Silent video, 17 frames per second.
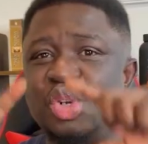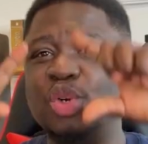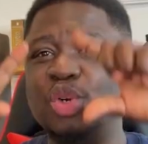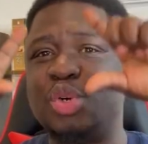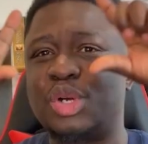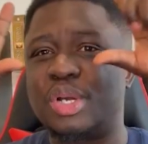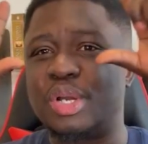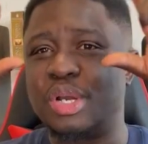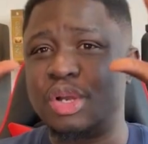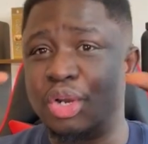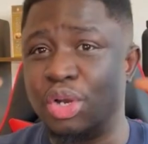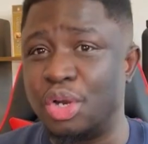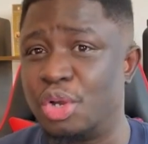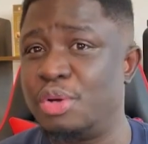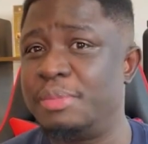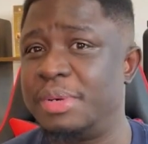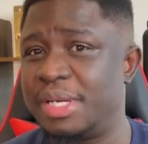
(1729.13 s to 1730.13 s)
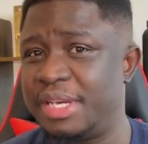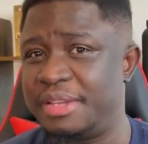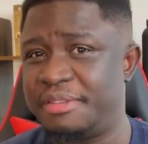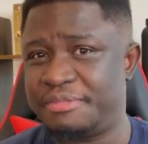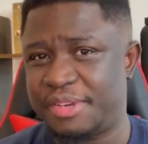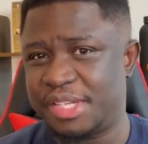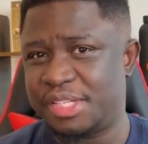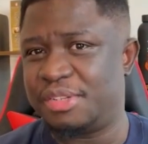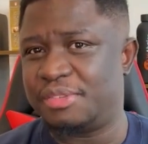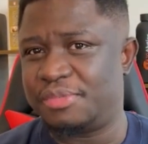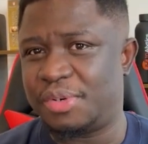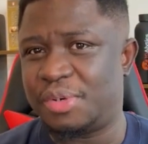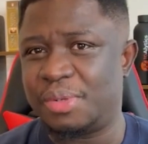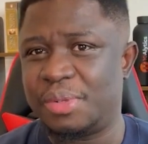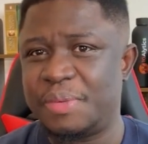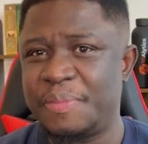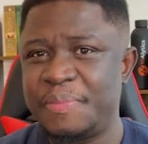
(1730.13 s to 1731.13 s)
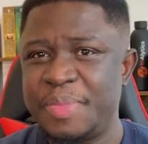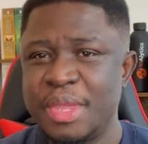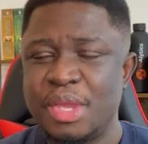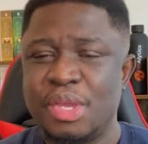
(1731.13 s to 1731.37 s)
to look globally, first of all.